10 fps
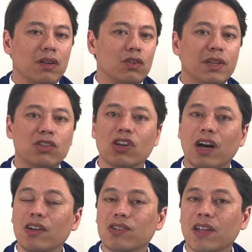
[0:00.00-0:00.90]
to be
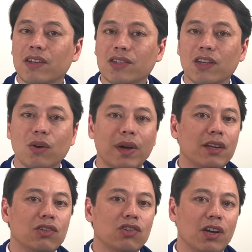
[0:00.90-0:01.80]
judged. I said, go
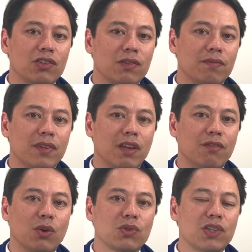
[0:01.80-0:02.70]
ahead and judge. If
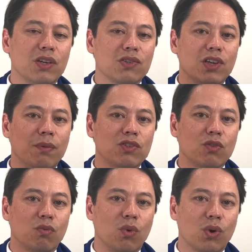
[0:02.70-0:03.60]
you don't see a series
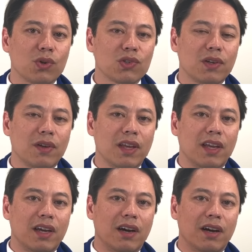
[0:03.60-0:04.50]
of wars
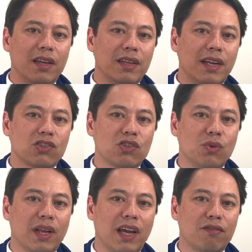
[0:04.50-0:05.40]
in the next
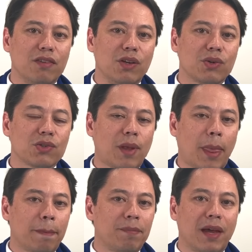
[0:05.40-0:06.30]
2.5 years,
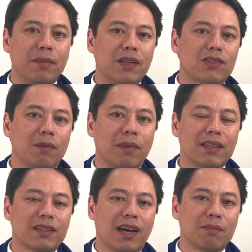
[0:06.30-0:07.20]
that means that my
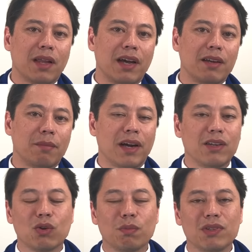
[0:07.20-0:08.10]
timeline, my
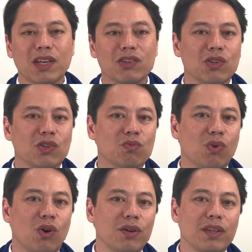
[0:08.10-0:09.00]
interpretation is
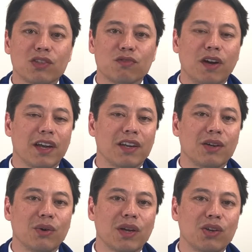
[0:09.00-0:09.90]
wrong. That's fine.
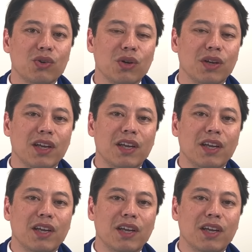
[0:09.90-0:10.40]
Okay, good.